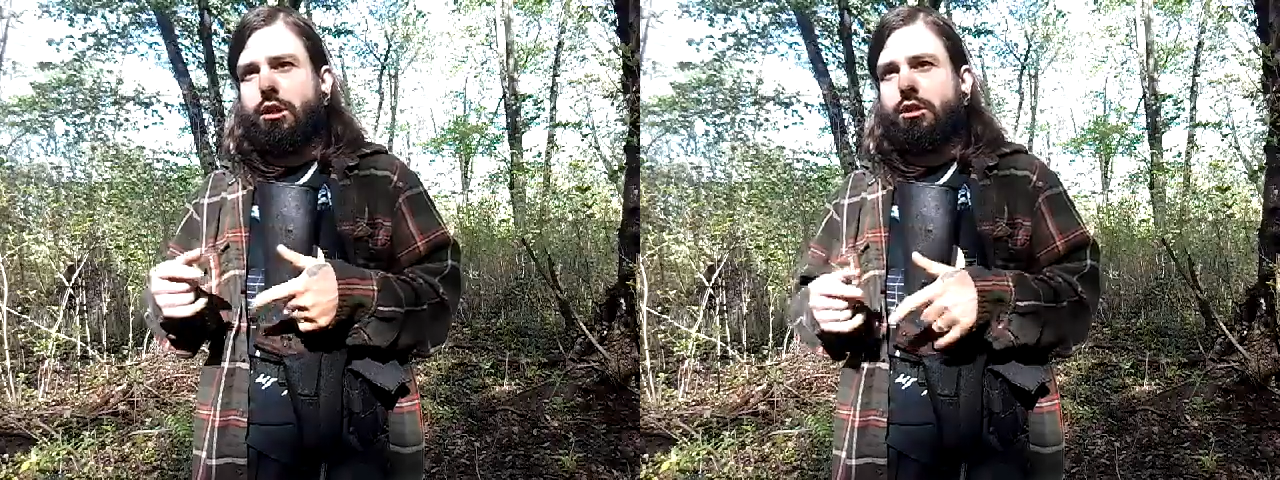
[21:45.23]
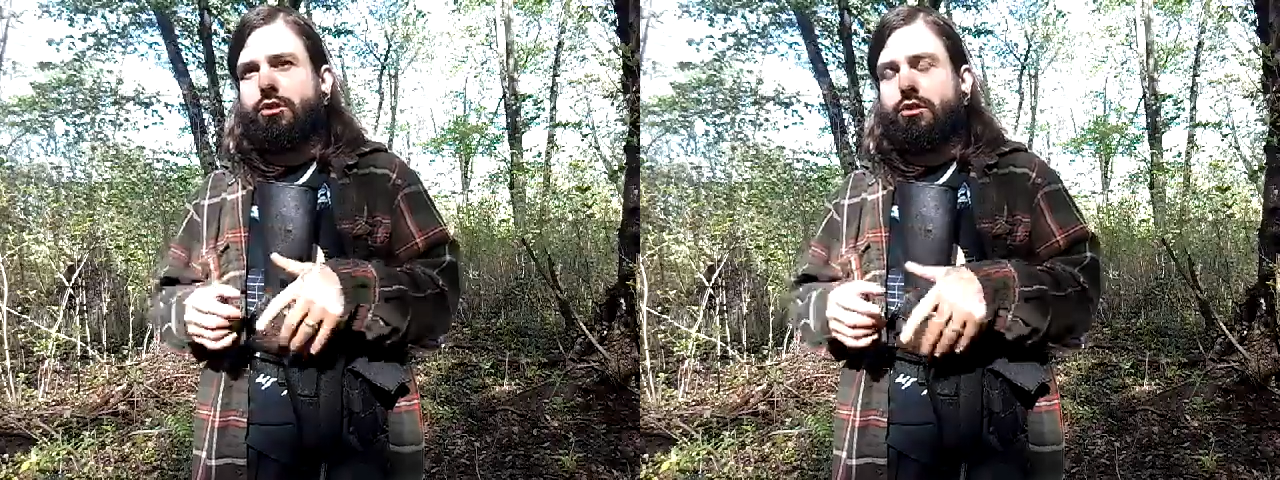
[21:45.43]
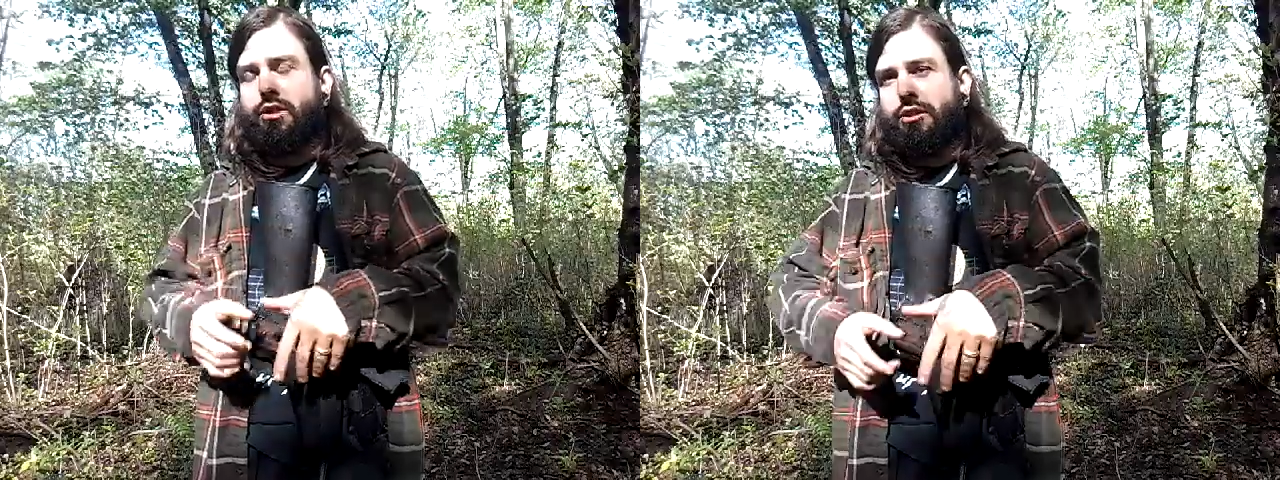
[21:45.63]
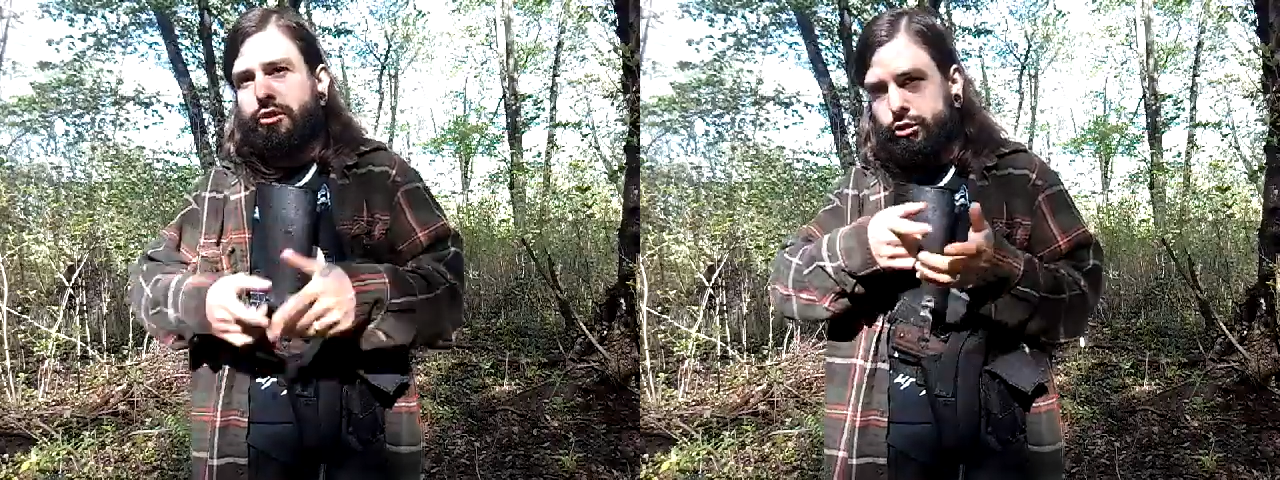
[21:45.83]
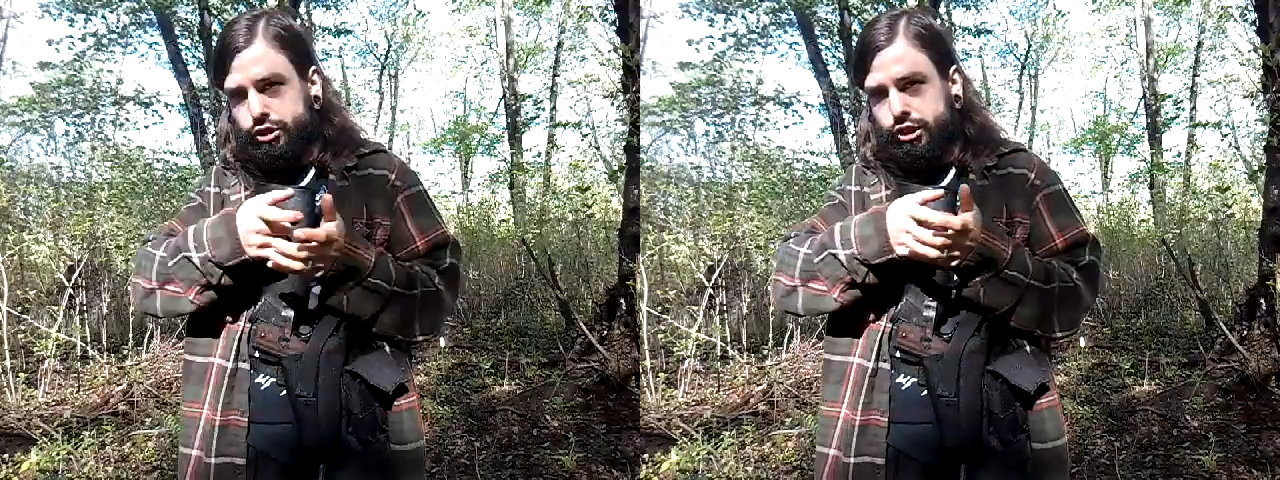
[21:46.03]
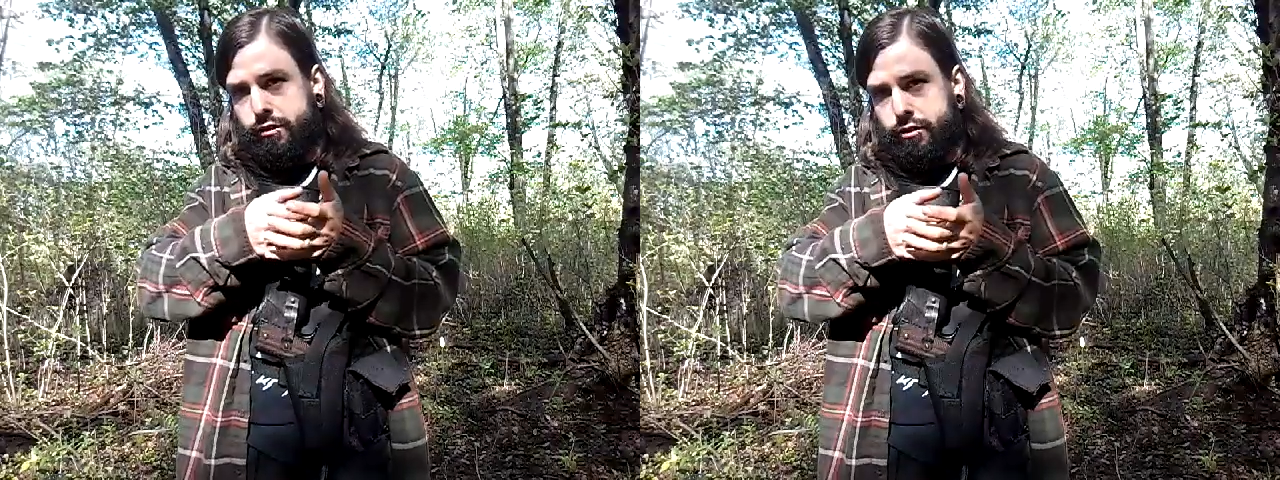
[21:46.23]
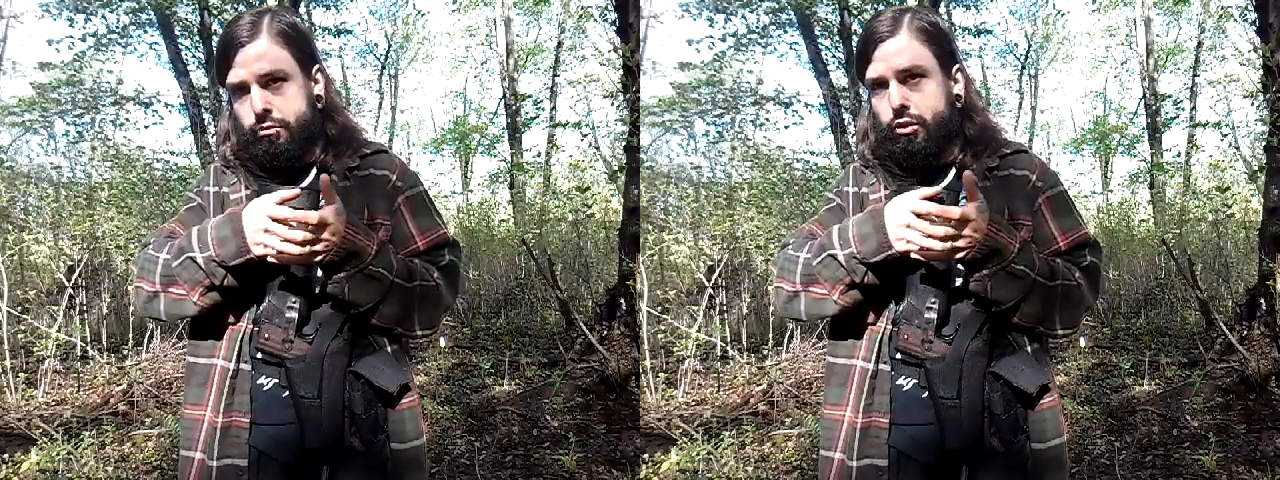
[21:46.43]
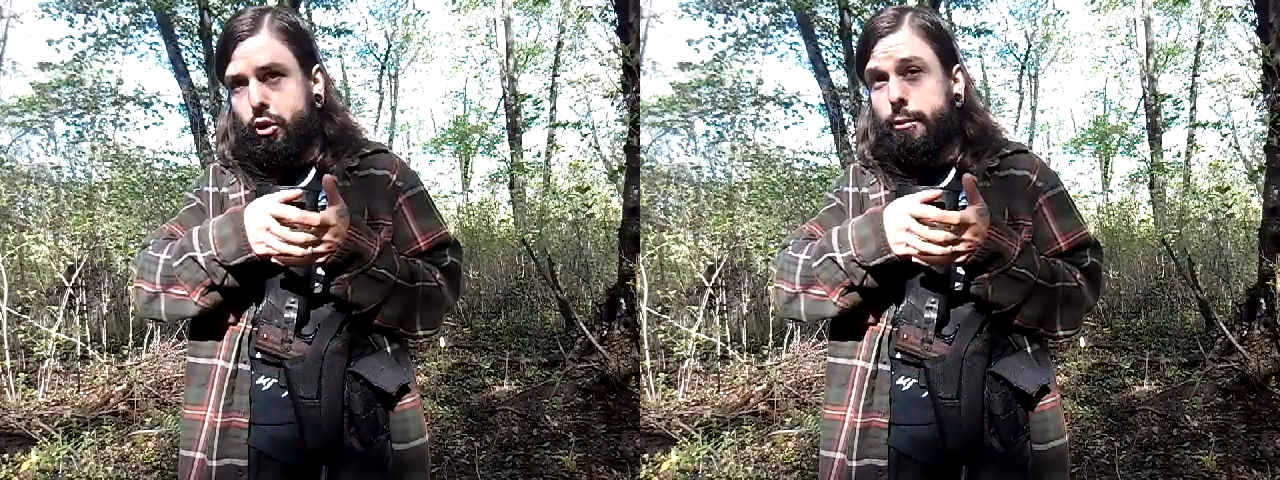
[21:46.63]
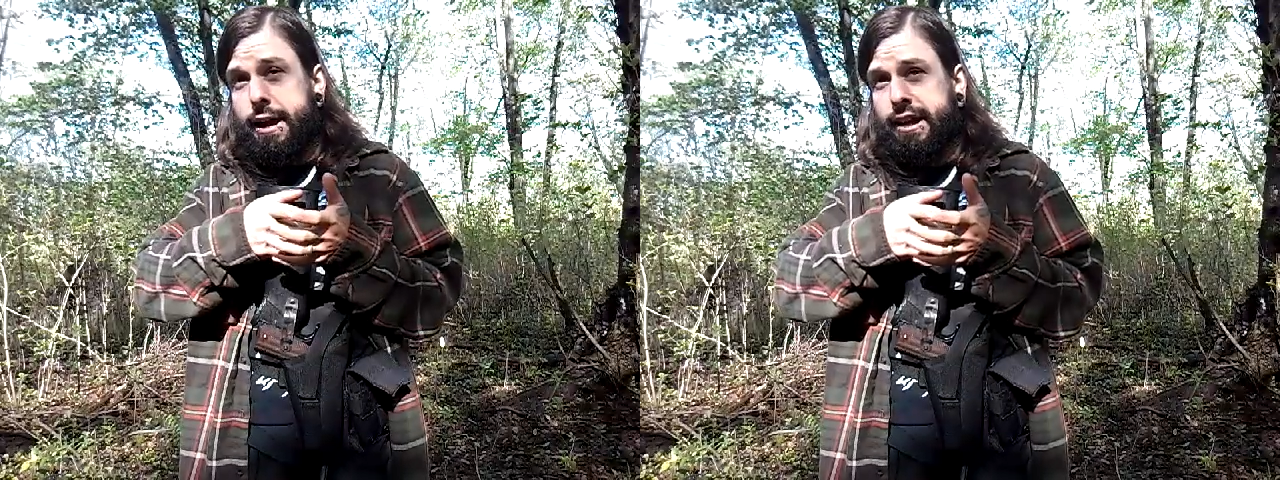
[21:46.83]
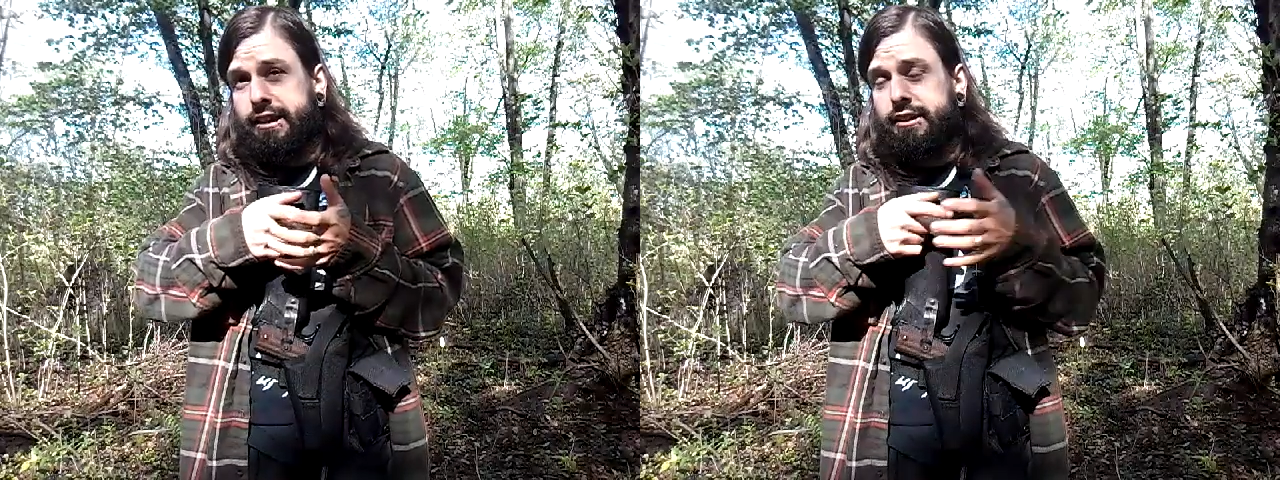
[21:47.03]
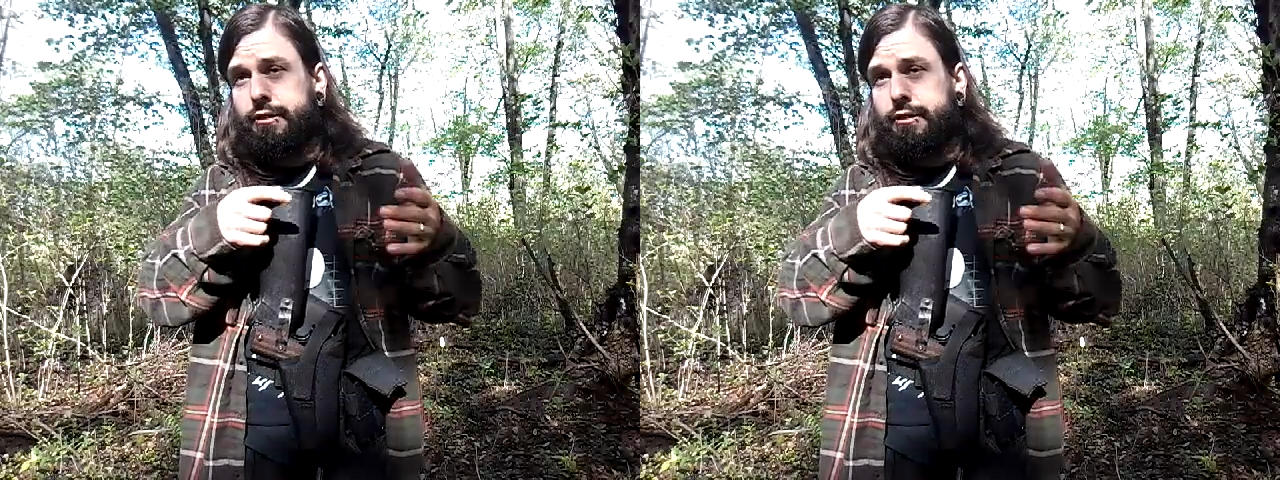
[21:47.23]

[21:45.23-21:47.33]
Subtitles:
under the inertia of the blowback,